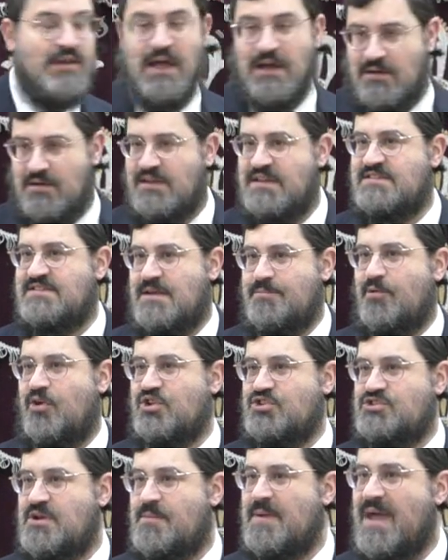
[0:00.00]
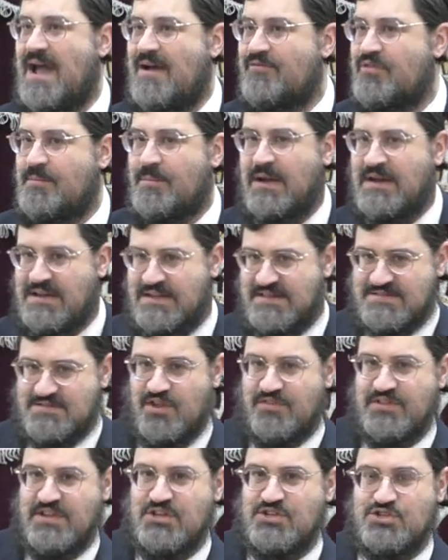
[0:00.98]
Now, he said, Baruch Hashem, you have the money, it's
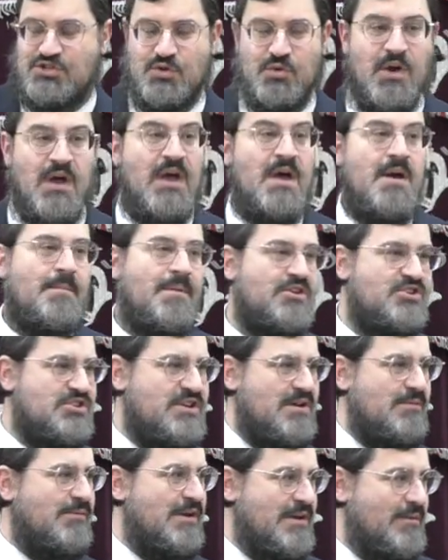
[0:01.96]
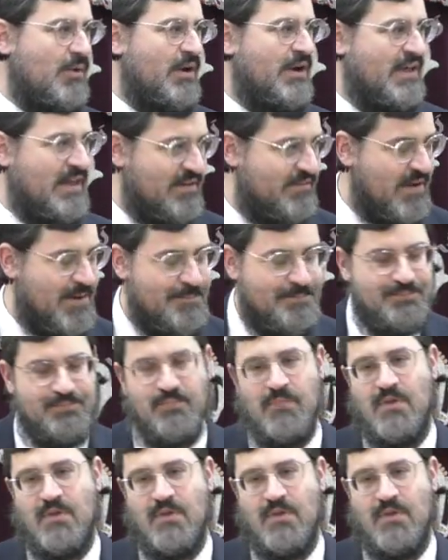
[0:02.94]
not the issue. But she didn't really want to give it.